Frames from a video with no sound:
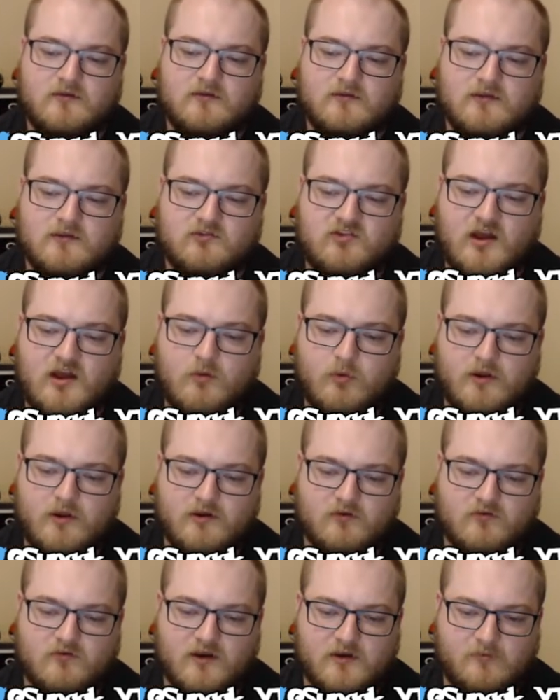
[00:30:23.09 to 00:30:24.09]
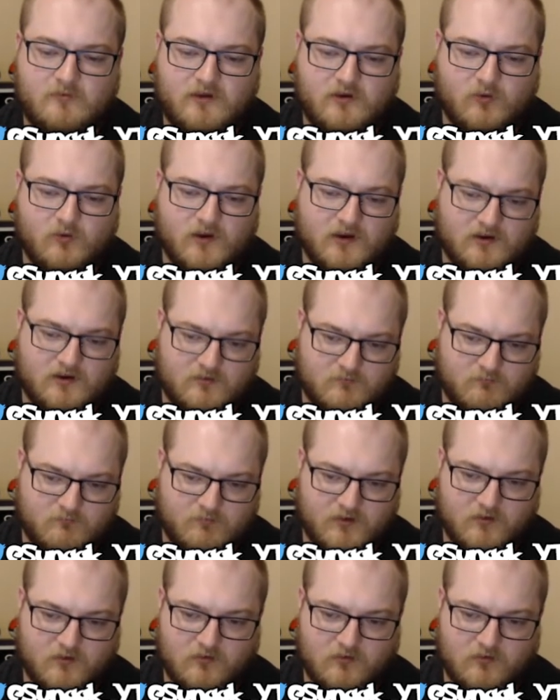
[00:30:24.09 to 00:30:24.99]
The job went incredibly quick. Bill